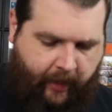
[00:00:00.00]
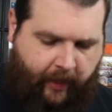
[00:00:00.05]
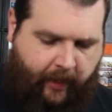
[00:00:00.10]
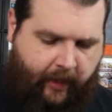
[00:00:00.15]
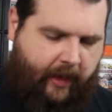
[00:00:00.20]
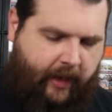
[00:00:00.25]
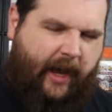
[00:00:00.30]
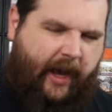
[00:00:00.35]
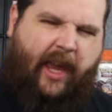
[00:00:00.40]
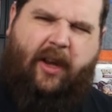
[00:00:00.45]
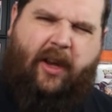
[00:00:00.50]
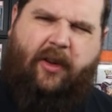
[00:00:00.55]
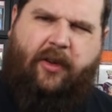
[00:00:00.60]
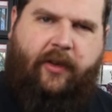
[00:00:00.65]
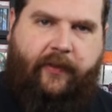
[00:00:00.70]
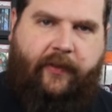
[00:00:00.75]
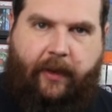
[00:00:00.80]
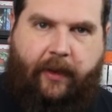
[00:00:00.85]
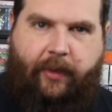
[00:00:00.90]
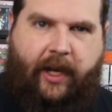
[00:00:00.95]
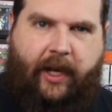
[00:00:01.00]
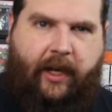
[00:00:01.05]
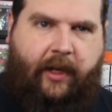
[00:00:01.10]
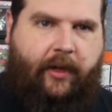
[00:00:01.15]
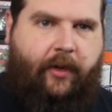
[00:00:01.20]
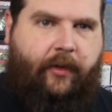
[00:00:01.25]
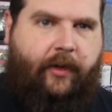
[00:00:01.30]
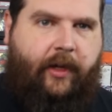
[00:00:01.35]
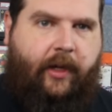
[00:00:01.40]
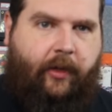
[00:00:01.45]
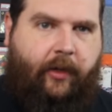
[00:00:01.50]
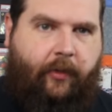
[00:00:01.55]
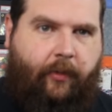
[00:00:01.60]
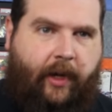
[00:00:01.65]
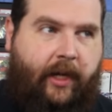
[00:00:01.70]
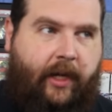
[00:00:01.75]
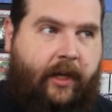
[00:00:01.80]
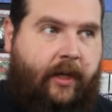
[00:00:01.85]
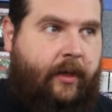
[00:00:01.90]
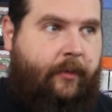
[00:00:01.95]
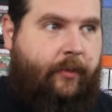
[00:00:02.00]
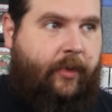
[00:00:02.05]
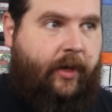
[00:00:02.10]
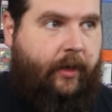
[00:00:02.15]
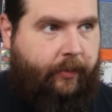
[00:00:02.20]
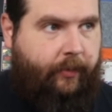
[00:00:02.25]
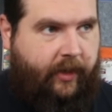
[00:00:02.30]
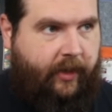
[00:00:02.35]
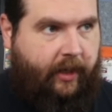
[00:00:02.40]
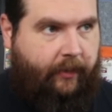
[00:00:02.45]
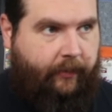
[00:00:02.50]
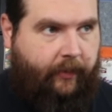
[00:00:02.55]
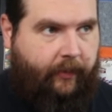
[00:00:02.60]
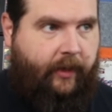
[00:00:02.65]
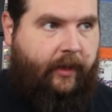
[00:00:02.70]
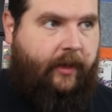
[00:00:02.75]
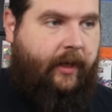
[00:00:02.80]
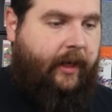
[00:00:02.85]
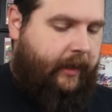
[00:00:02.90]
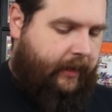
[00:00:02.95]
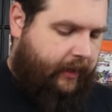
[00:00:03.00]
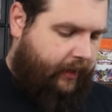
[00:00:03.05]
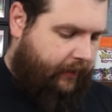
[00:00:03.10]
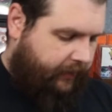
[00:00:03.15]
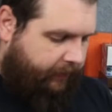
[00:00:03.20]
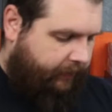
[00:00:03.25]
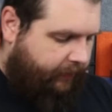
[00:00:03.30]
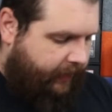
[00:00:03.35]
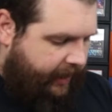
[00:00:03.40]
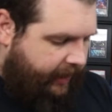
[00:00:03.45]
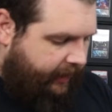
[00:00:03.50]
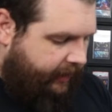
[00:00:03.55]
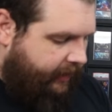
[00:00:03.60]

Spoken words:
I don't know if I pay to go get it graded, but it probably like goes back